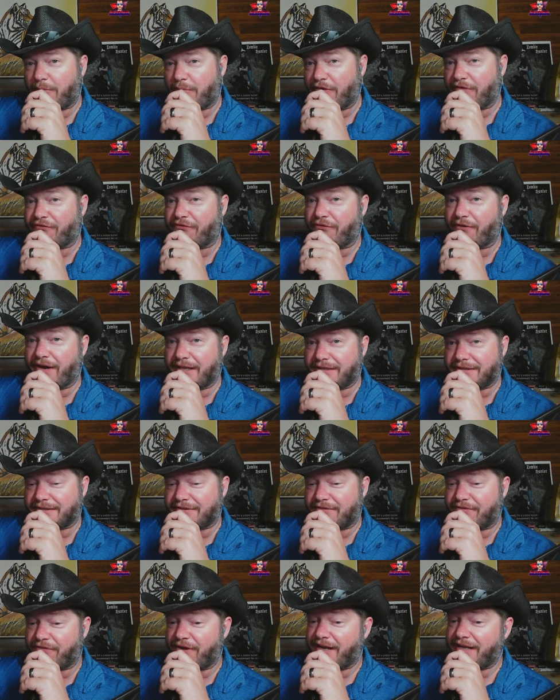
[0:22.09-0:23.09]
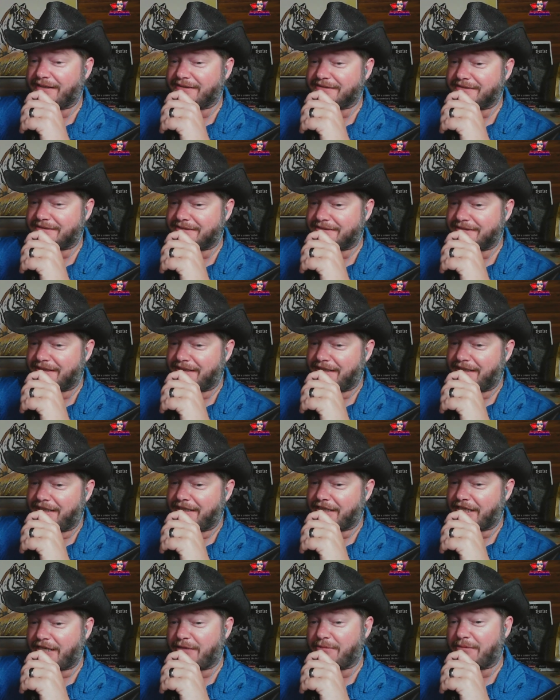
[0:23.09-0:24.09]
We're friends, friends
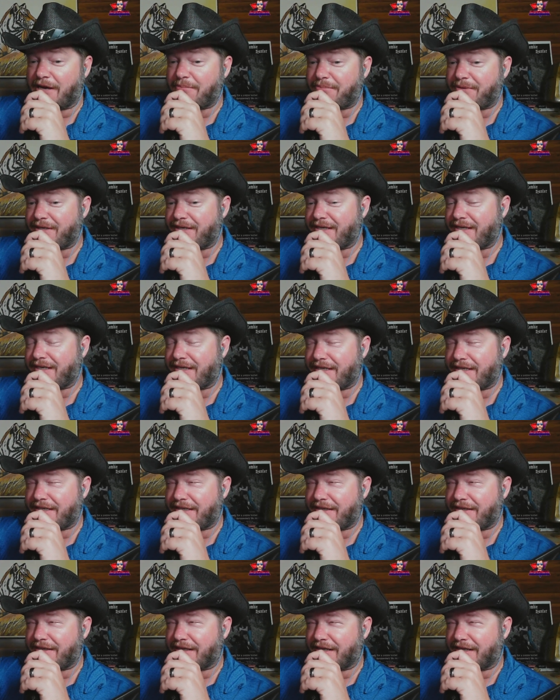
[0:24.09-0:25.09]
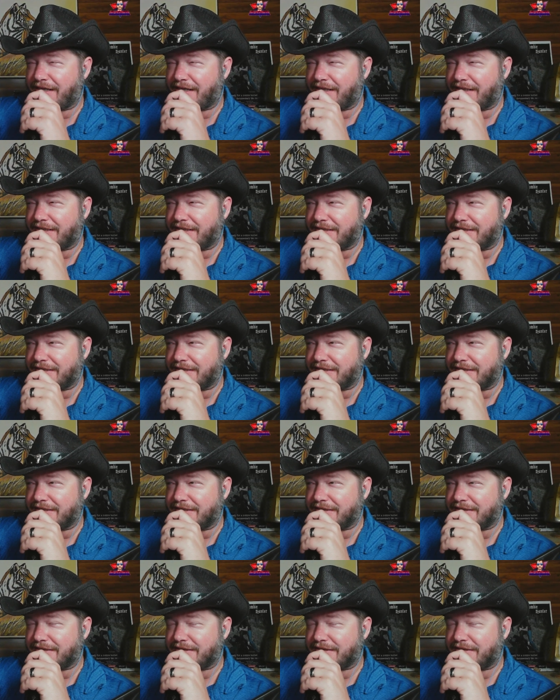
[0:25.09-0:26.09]
that you might be
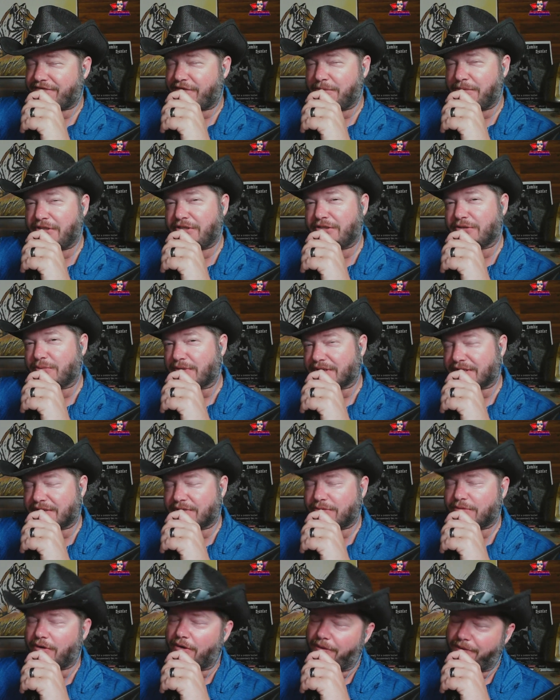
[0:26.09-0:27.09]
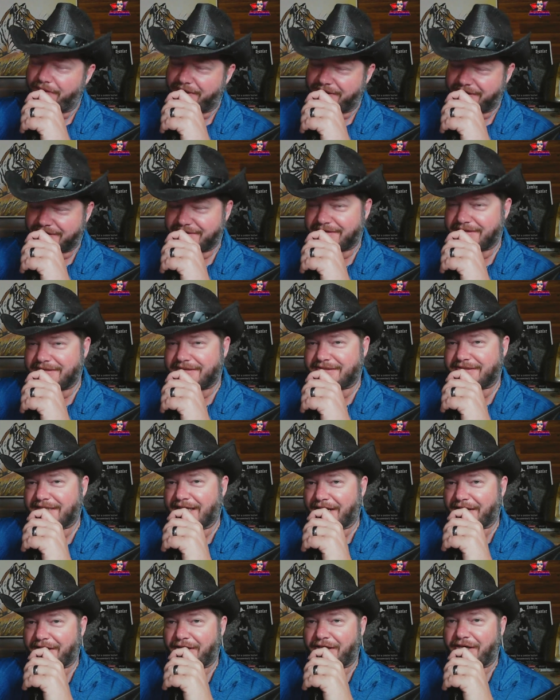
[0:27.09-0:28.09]
uh, familiar with. Well, in the sense
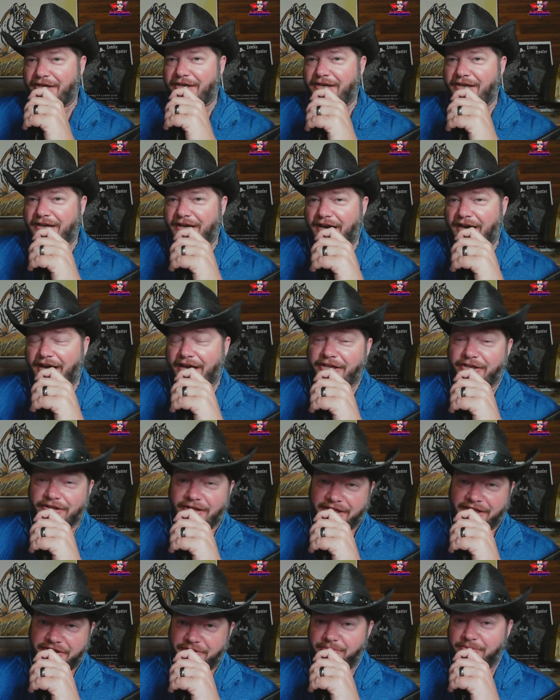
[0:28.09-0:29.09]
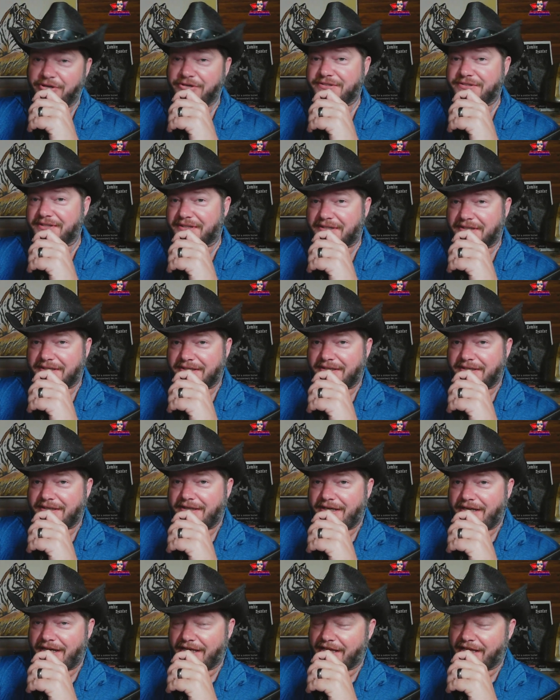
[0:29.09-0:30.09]
that uh, you like their music,
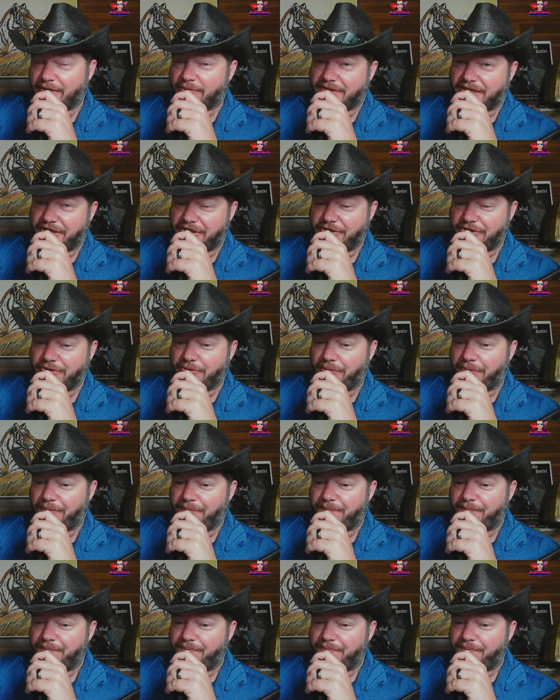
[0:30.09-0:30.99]
you like what they do.